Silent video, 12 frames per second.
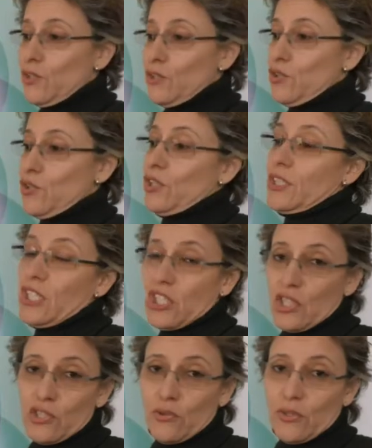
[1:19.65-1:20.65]
to
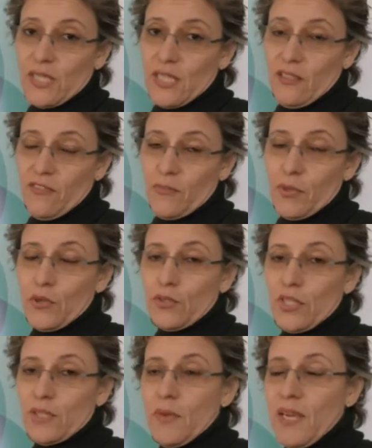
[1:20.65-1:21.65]
condition yourself,
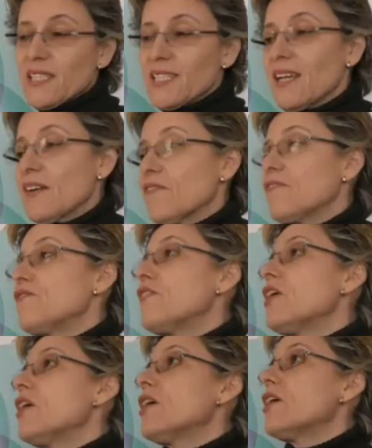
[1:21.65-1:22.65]
because it makes life
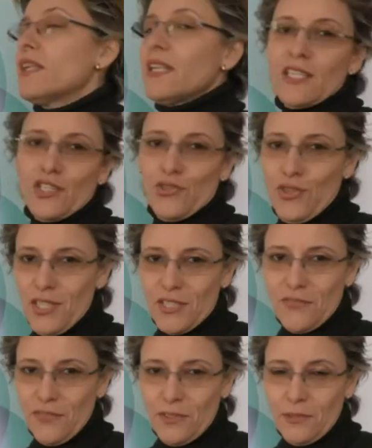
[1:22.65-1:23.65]
far less
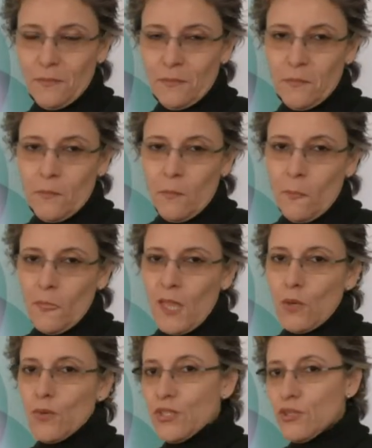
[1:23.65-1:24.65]
stressful
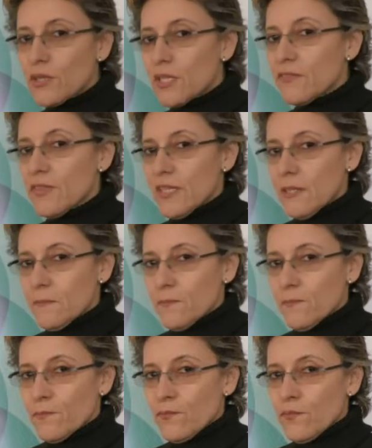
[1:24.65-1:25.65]
when you're living
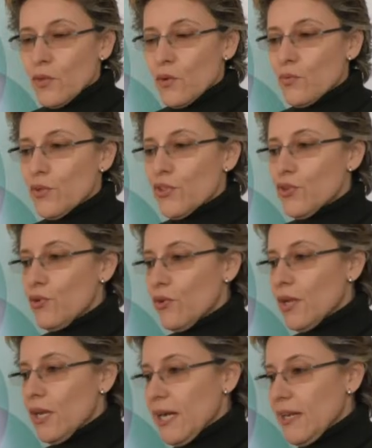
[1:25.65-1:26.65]
with
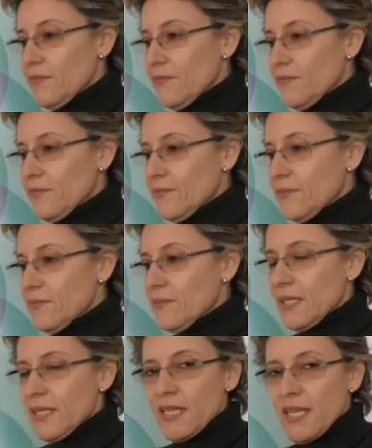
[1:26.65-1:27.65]
your life
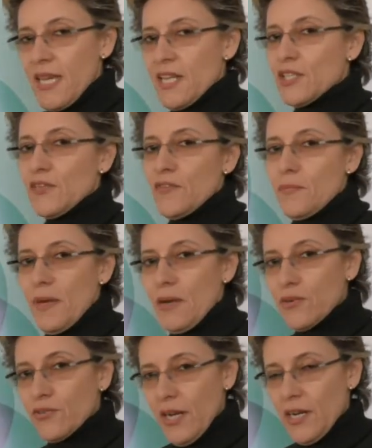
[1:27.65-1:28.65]
in the hands of a
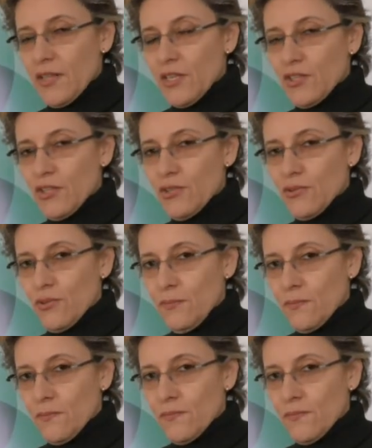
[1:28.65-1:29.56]
power greater than you